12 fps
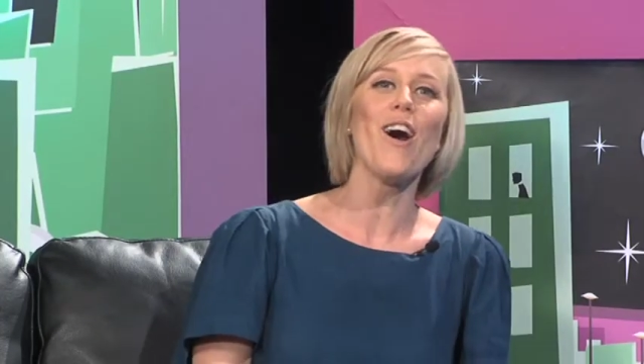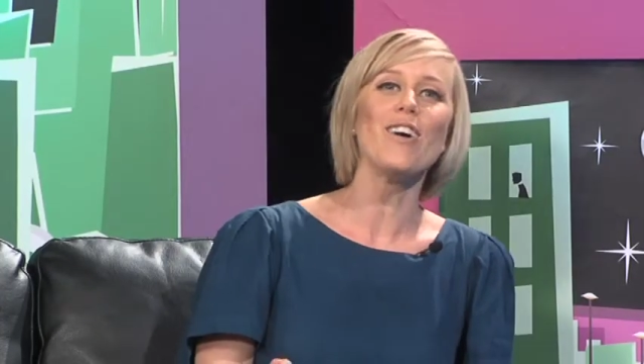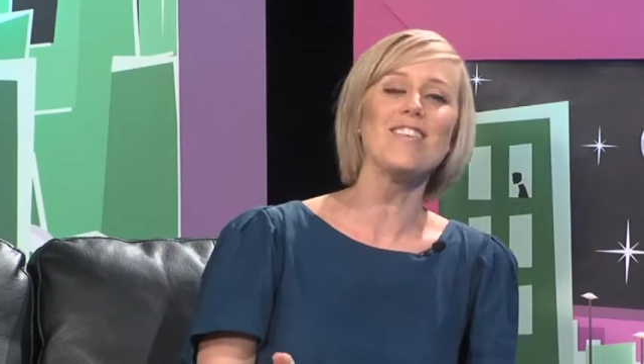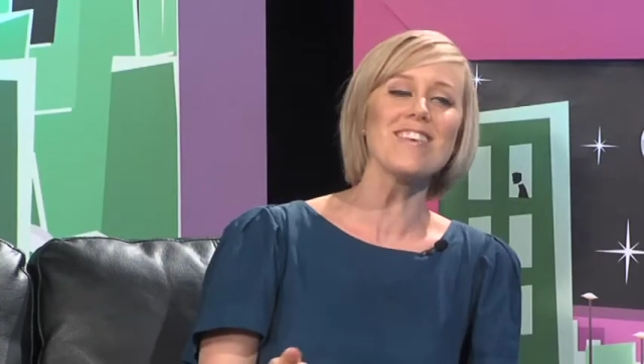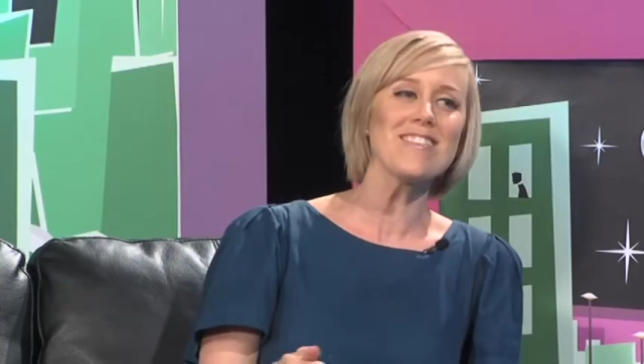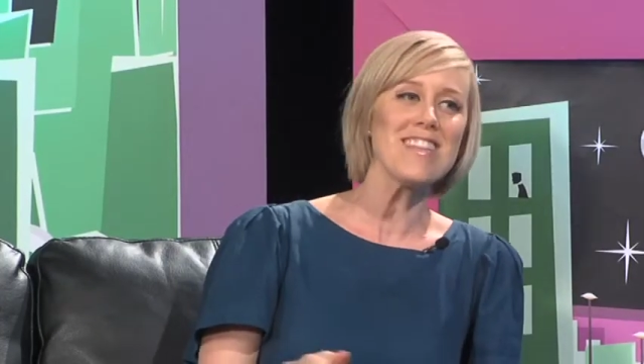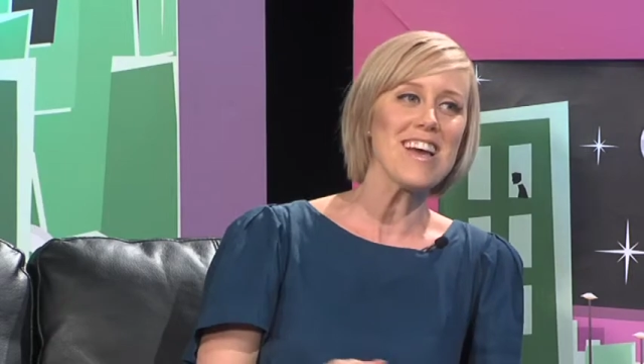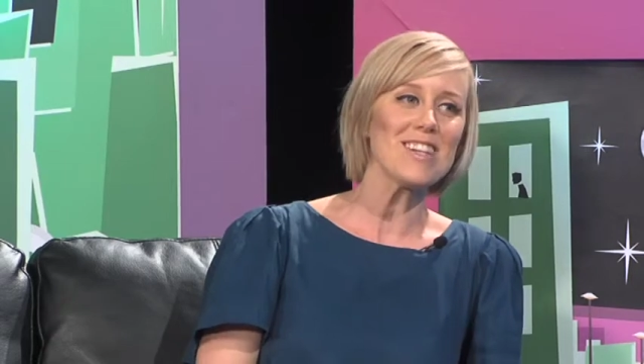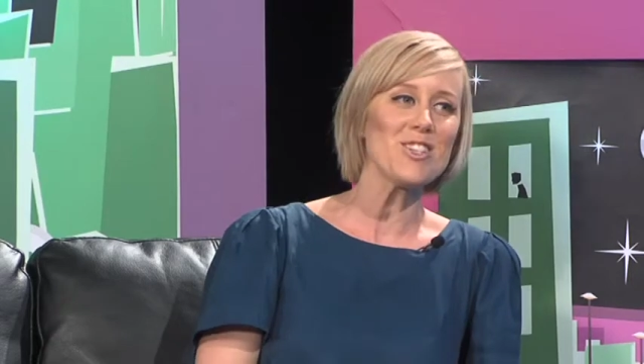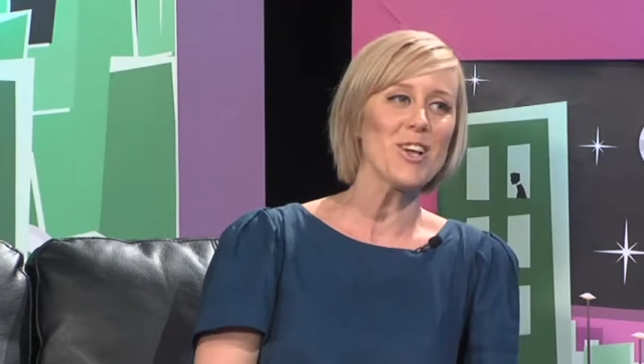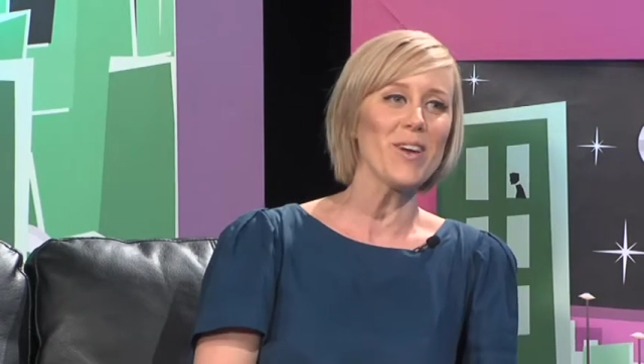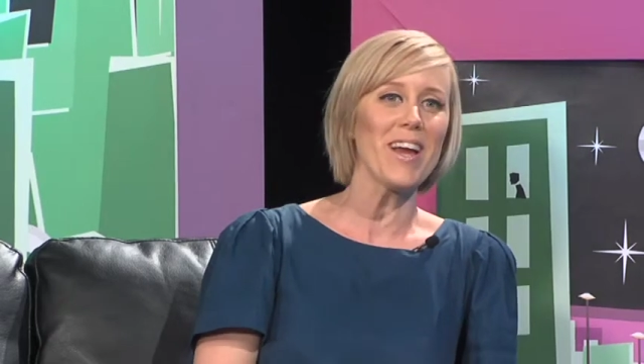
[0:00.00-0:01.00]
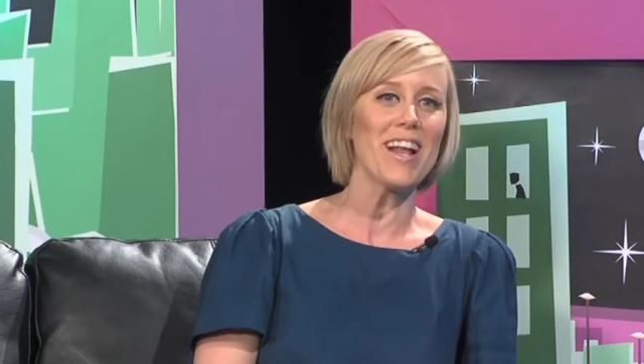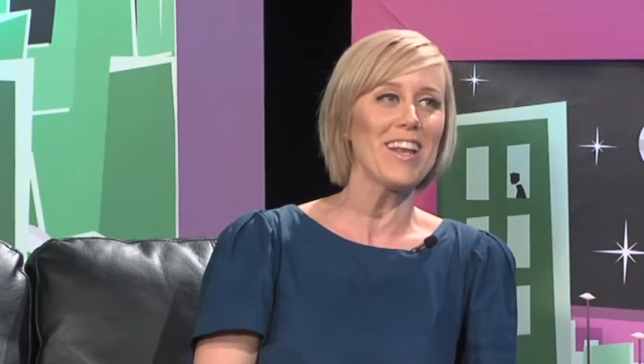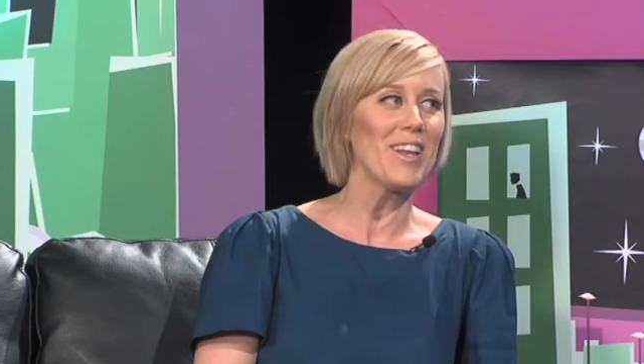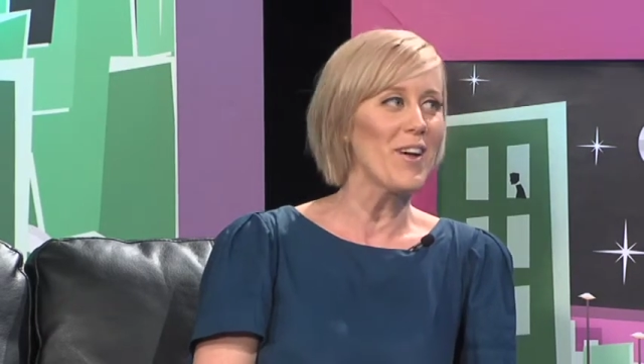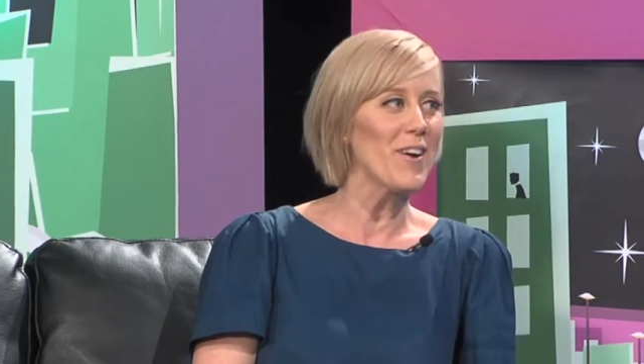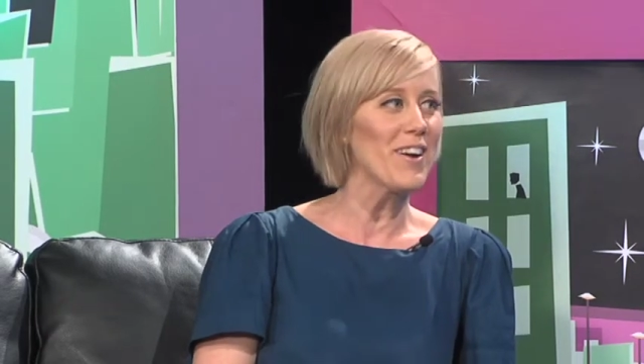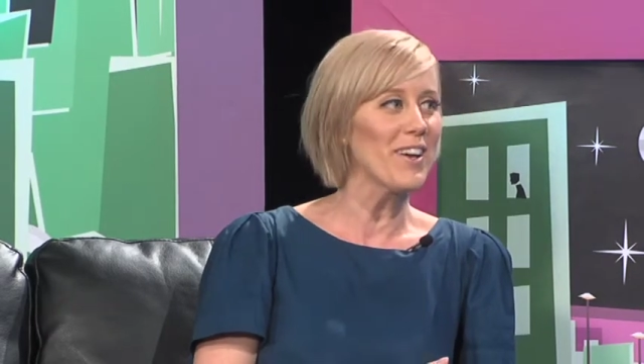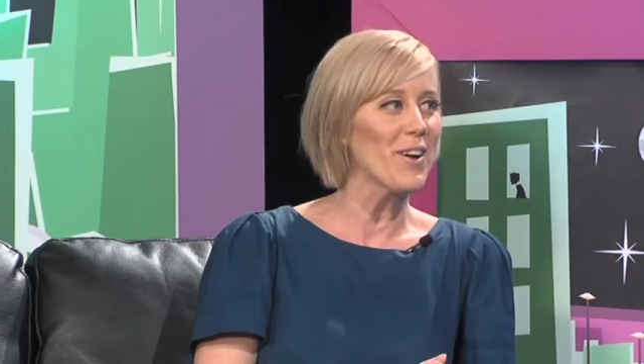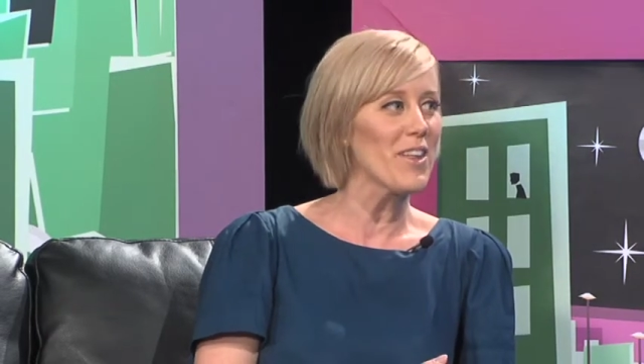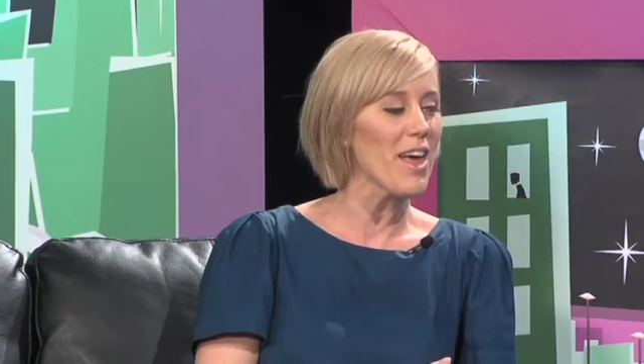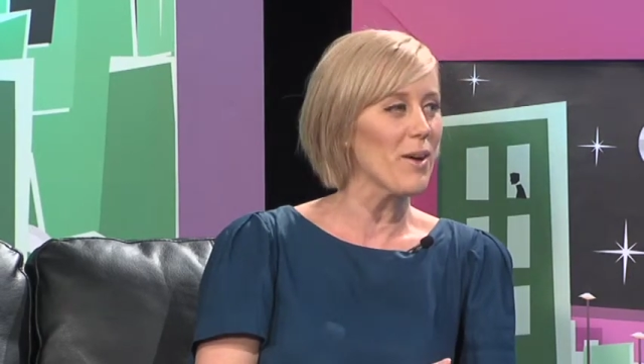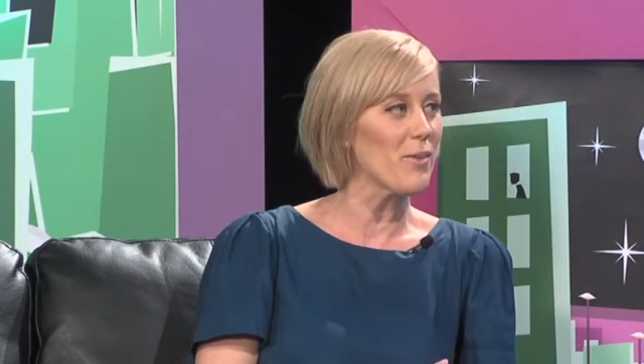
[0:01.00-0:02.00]
doesn't that show how long ago
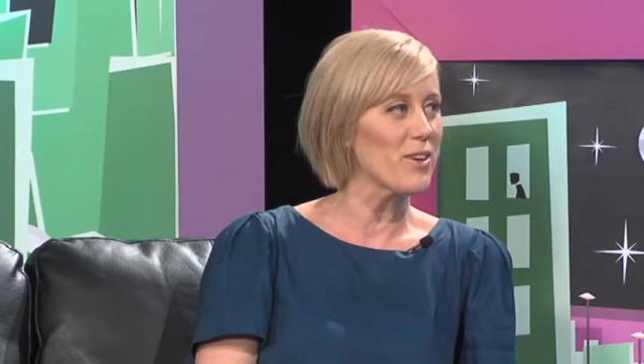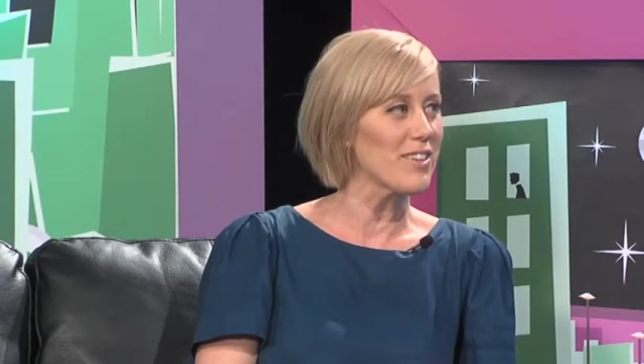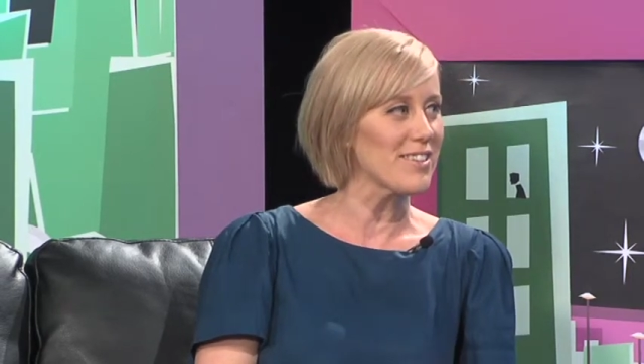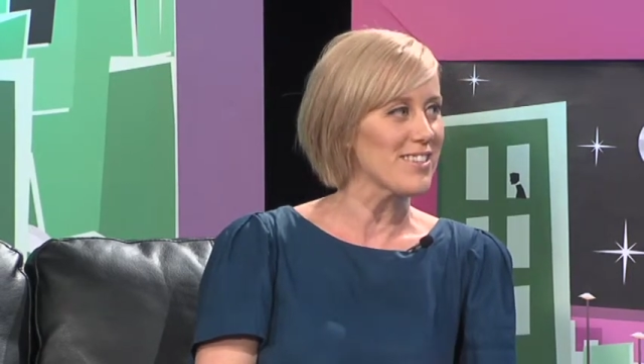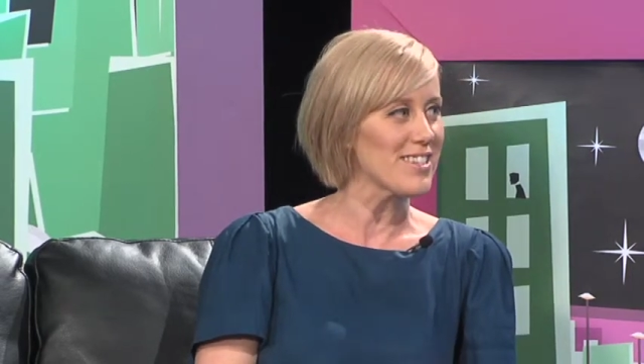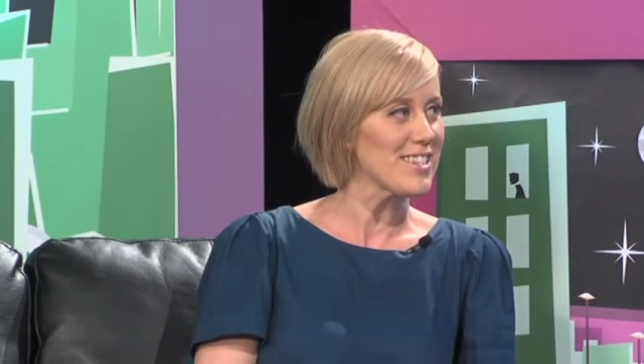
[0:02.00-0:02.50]
that was?